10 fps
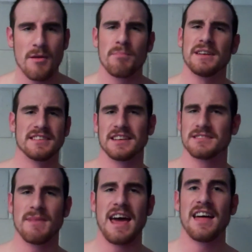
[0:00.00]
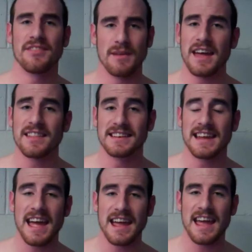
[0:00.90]
But it doesn't matter. At the end of the
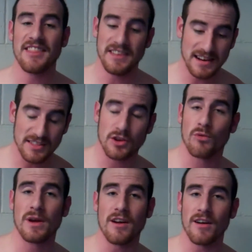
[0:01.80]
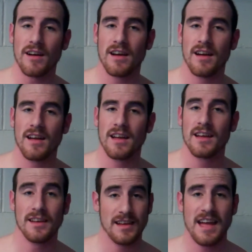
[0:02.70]
day, at the end of the career,
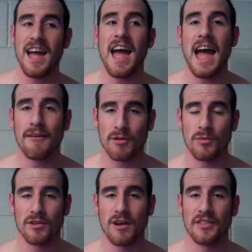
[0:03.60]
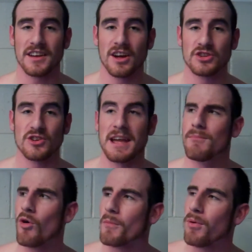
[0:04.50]
everyone around the country, and
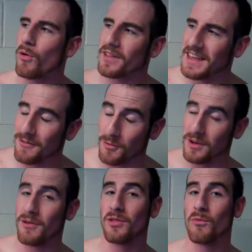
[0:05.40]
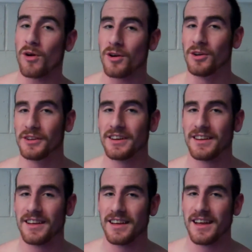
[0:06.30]
more importantly, everyone around the world,
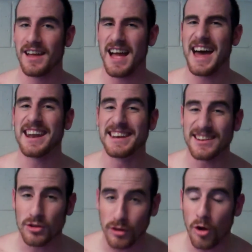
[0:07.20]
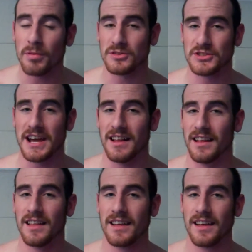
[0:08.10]
on a global
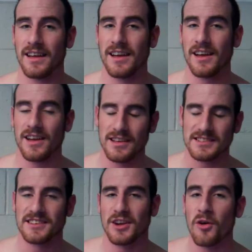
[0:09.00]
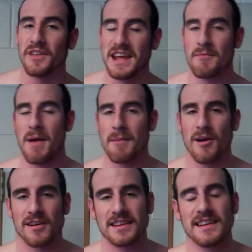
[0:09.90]
scale, is going to know the name of Matt
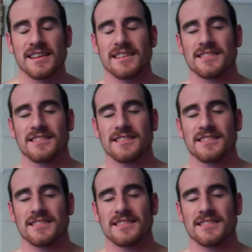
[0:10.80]
Marqee.